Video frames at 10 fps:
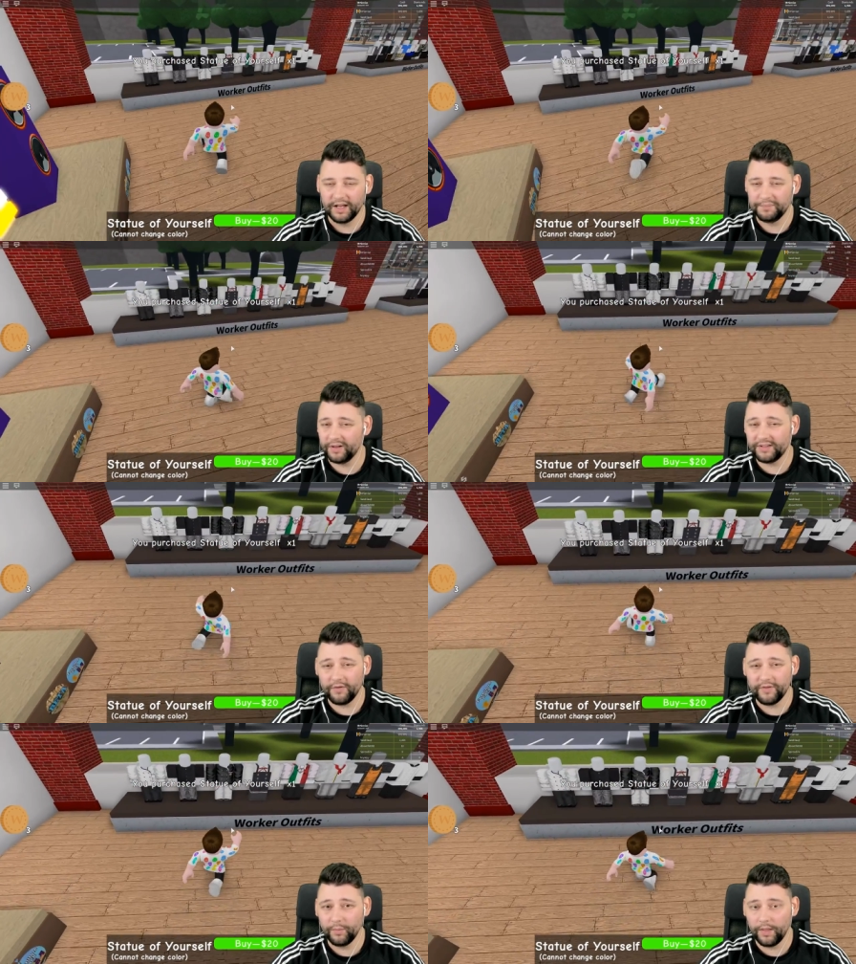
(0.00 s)
Uh, but I
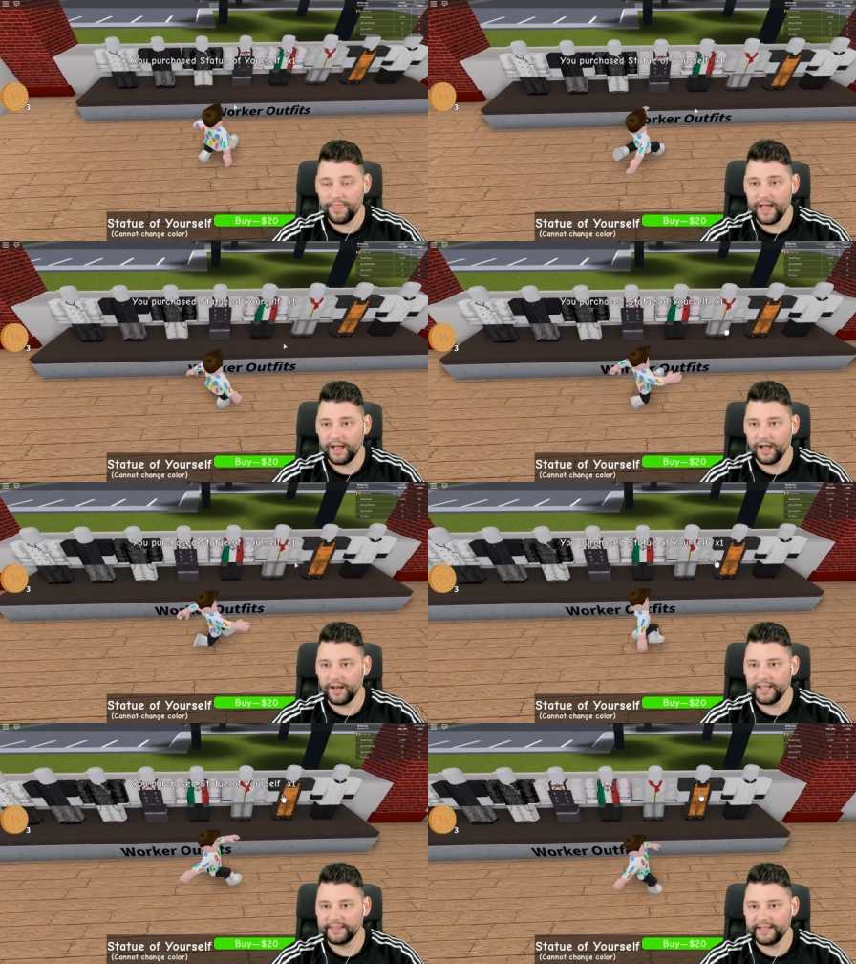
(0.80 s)
don't really want that. I
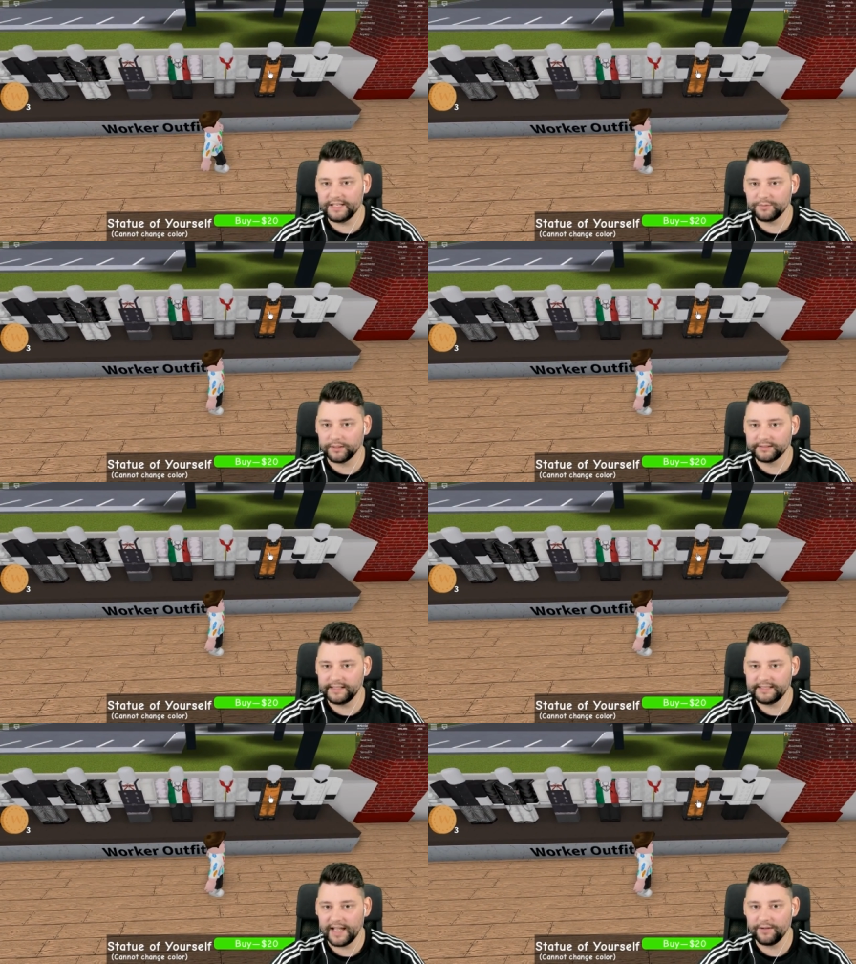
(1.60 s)
like these ones,
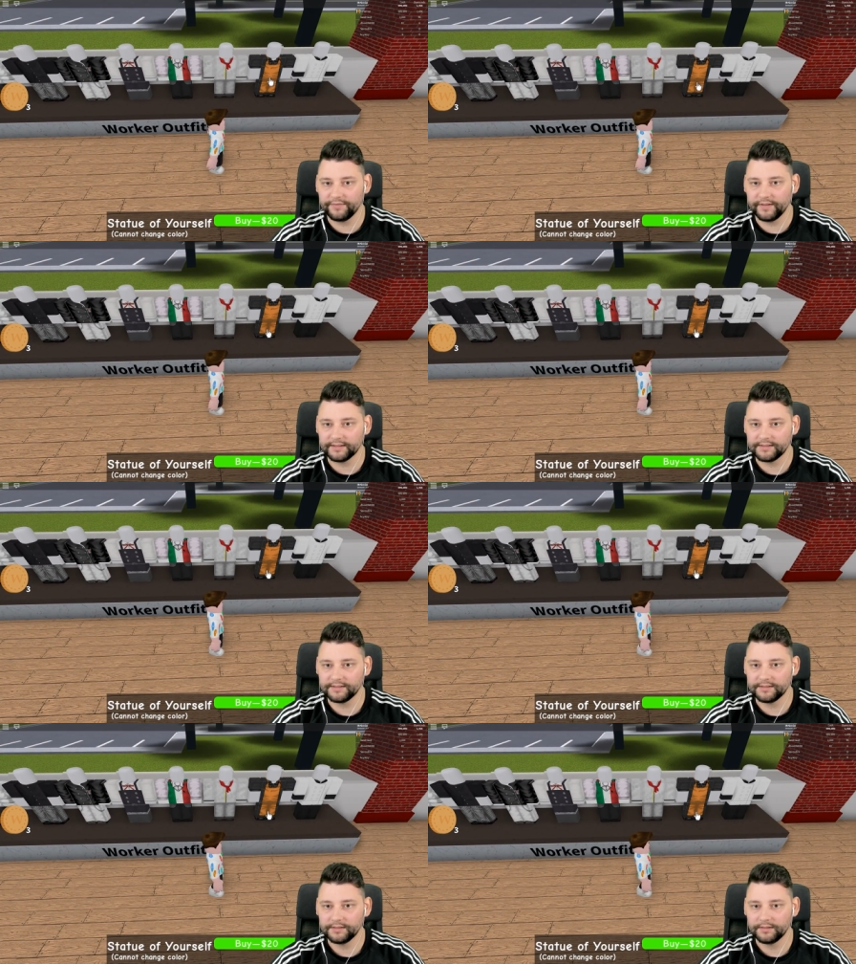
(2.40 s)
these
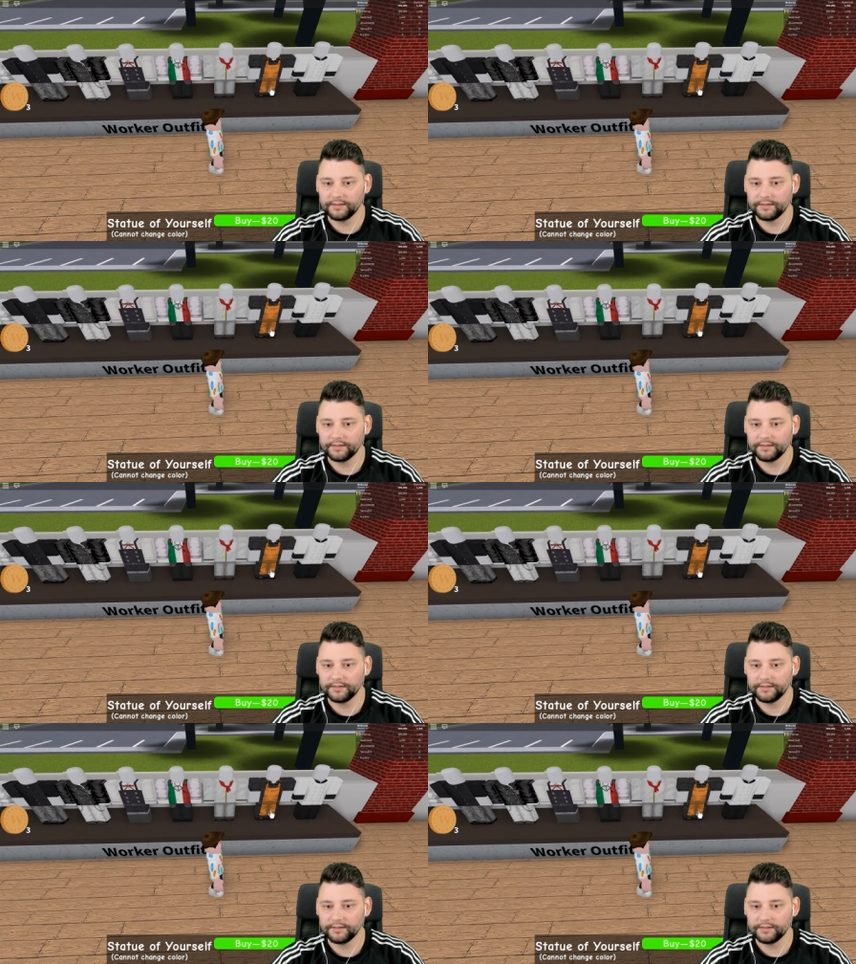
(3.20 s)
outfits.